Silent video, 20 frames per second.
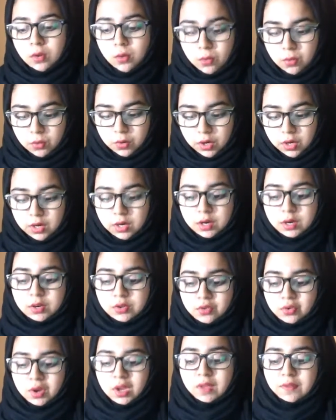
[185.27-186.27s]
or
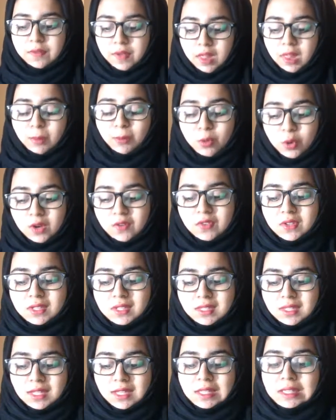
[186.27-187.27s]
grief help grievous
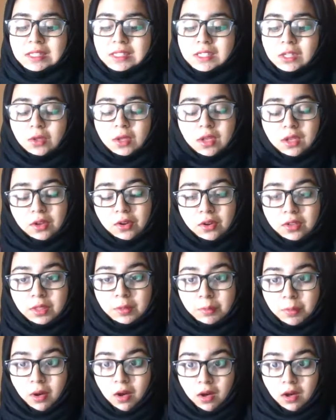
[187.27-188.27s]
deeds. So here
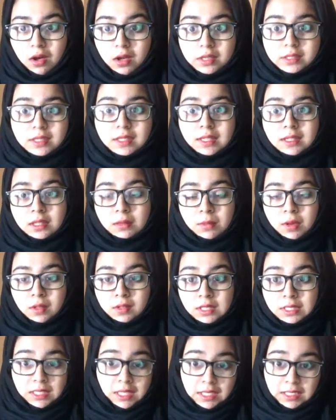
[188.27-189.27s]
the pause in the
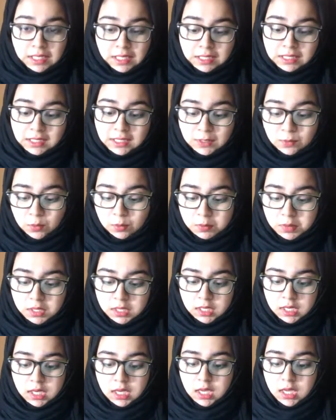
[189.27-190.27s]
middle of the sentence would
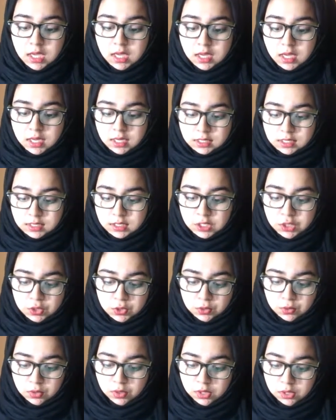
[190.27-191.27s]
be a
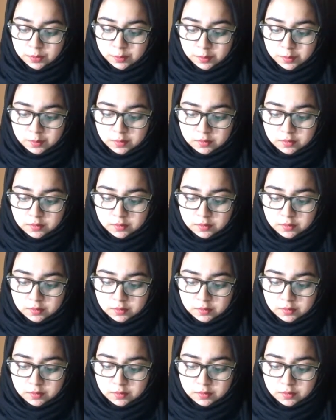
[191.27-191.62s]
caesura.